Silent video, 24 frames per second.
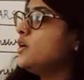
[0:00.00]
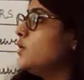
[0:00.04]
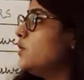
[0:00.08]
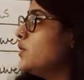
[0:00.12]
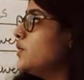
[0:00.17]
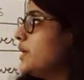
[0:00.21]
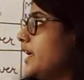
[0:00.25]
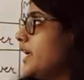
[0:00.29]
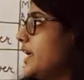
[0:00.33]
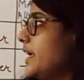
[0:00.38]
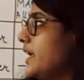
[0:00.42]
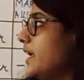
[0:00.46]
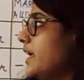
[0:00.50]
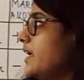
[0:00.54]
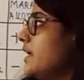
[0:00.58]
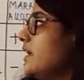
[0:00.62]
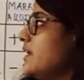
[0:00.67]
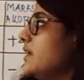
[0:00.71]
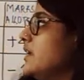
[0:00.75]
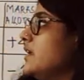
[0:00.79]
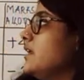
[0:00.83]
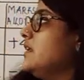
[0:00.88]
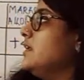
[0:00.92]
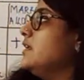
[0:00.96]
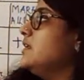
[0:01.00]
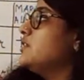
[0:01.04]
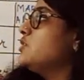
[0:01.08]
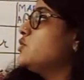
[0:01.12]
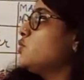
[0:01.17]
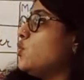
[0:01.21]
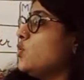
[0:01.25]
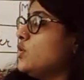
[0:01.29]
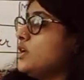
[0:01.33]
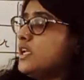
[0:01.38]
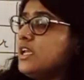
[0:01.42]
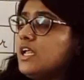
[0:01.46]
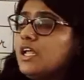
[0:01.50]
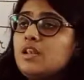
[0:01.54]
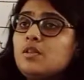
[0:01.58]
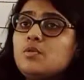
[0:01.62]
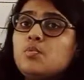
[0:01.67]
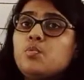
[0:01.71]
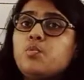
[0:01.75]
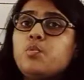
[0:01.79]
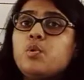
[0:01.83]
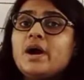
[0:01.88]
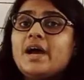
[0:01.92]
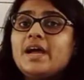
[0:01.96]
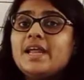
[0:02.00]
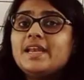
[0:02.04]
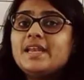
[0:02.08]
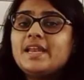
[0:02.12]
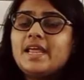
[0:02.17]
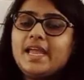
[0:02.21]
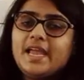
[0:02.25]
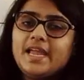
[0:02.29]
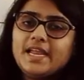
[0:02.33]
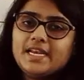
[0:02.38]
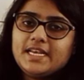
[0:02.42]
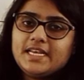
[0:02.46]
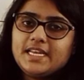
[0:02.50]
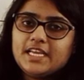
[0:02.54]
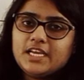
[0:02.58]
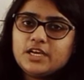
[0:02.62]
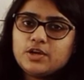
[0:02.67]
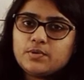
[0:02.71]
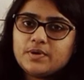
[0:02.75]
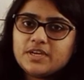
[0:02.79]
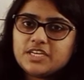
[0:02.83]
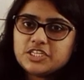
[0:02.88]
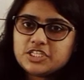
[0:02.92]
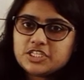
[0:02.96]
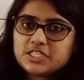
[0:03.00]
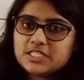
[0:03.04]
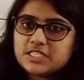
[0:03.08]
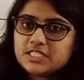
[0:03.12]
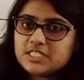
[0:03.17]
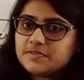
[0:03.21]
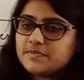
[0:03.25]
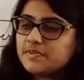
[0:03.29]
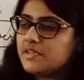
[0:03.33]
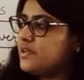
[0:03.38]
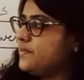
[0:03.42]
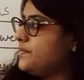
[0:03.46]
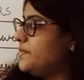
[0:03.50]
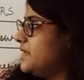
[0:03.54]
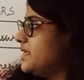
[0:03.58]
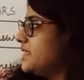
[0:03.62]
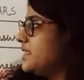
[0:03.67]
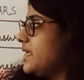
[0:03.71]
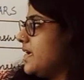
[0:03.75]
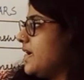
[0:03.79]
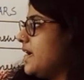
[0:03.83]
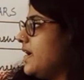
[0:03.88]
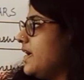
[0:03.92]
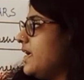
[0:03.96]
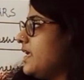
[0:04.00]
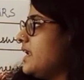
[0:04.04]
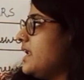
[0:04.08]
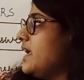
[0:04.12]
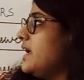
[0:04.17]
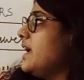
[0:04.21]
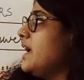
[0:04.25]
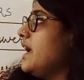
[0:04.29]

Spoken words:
Okay. Total 180 questions will be there,